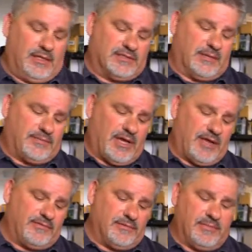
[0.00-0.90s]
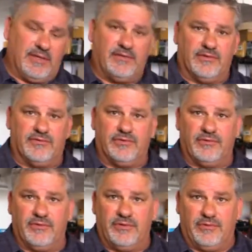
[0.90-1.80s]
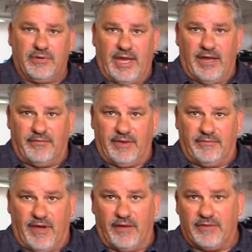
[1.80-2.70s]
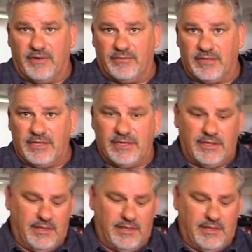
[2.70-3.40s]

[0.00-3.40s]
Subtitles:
Sometimes it means that you have a valve cover leak